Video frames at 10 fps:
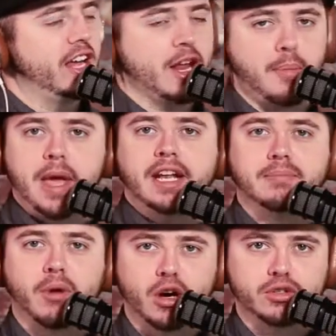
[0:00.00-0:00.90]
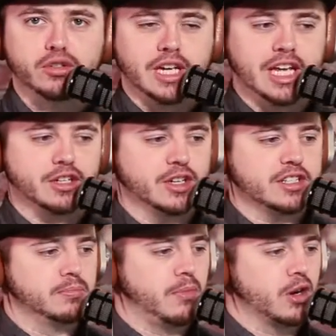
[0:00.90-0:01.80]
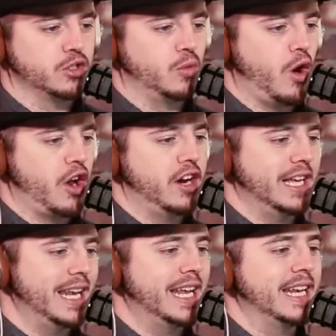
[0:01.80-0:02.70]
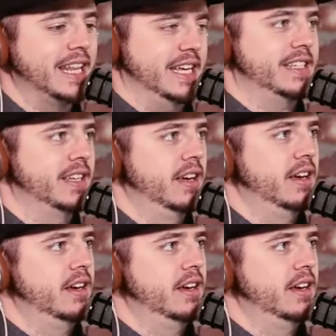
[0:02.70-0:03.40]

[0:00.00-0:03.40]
and it piqued Marshall's interest. Marshall wanted to get into this